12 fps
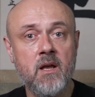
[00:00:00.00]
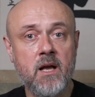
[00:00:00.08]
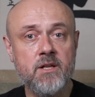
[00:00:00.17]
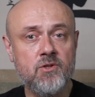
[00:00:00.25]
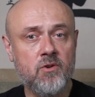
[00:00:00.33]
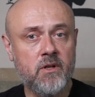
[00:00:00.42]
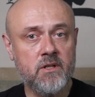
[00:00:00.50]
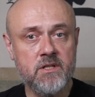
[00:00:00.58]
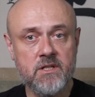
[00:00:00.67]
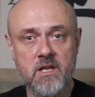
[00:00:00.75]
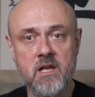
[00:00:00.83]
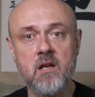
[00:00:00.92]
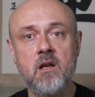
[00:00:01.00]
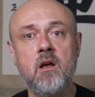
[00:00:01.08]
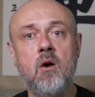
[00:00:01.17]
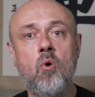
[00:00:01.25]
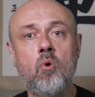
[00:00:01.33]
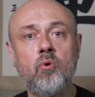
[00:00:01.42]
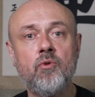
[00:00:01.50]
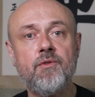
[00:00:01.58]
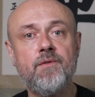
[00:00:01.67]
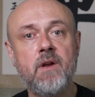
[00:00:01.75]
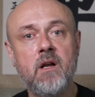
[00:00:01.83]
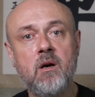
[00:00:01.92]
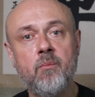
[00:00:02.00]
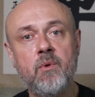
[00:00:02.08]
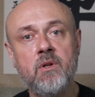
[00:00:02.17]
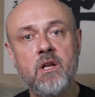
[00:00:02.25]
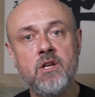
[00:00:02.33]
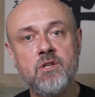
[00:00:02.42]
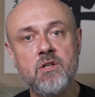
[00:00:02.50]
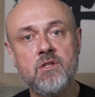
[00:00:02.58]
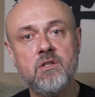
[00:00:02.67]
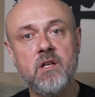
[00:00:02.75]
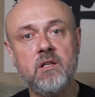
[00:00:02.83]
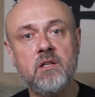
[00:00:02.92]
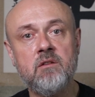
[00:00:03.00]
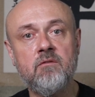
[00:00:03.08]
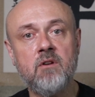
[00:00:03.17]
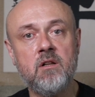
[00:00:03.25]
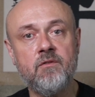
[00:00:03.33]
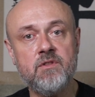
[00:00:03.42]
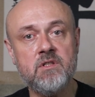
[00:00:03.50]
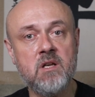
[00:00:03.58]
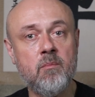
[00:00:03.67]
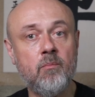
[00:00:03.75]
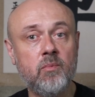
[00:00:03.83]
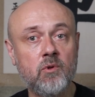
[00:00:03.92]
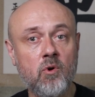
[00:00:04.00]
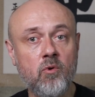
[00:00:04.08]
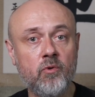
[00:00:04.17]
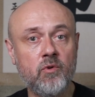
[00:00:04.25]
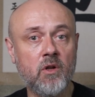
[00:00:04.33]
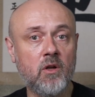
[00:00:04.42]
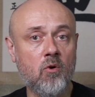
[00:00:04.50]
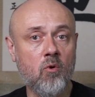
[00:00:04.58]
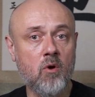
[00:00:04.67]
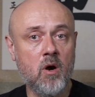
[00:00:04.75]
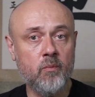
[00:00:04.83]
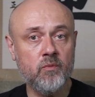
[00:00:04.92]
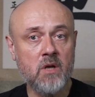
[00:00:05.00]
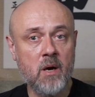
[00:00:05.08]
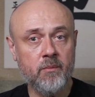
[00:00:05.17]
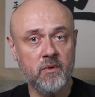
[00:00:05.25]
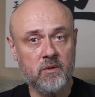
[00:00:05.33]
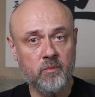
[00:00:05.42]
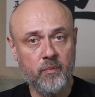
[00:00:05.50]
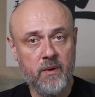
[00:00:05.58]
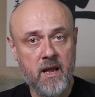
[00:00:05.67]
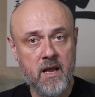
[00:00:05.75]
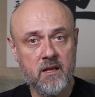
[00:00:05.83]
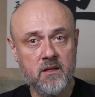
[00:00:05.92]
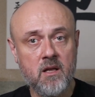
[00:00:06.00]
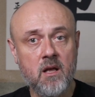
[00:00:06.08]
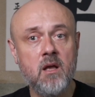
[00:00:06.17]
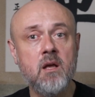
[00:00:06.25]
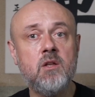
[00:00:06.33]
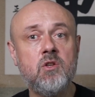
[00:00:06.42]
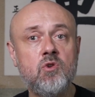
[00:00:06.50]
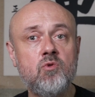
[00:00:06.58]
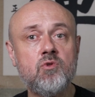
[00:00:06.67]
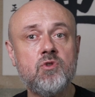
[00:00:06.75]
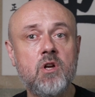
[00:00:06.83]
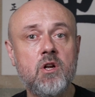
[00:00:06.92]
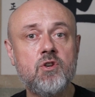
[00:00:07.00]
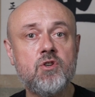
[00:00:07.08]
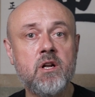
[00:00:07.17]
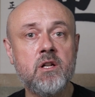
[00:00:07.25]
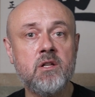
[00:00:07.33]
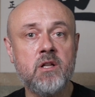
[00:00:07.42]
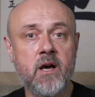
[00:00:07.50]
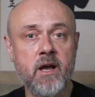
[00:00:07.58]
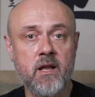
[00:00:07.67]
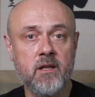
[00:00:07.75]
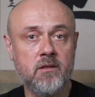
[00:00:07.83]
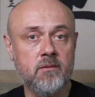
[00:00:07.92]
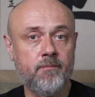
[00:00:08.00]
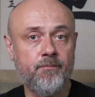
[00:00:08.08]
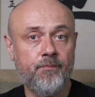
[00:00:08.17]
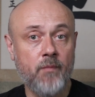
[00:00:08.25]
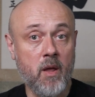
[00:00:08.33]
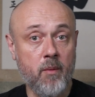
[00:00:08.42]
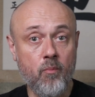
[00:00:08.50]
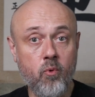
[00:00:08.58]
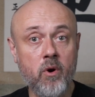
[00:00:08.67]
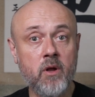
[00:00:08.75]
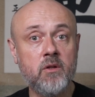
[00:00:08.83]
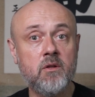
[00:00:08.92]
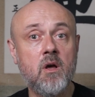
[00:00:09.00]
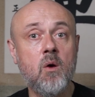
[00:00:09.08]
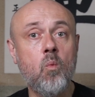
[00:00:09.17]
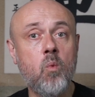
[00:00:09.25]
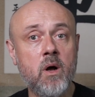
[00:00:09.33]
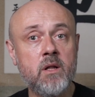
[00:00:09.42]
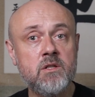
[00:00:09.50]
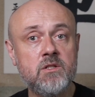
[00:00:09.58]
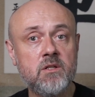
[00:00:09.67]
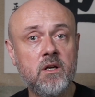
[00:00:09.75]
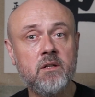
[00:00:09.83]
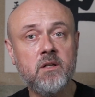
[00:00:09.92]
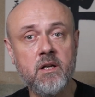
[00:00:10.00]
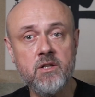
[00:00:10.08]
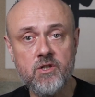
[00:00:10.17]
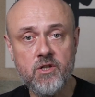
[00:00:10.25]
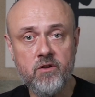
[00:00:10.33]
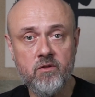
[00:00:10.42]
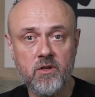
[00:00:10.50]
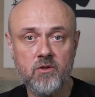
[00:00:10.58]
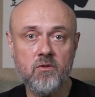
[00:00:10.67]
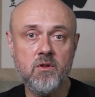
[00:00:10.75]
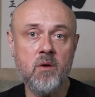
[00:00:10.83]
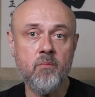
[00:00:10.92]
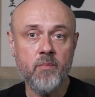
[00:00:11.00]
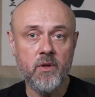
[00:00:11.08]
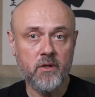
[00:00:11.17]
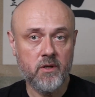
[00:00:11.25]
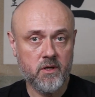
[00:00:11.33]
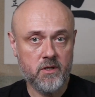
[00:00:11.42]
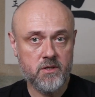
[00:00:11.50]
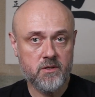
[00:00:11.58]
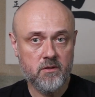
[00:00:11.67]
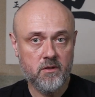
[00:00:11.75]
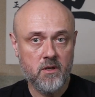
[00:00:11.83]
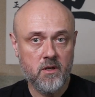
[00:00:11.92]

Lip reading: As you can see, all three combinations that involve some bloating or abdominal pain use Zhēng 9, a point 1 cun anterior to the umbilicus.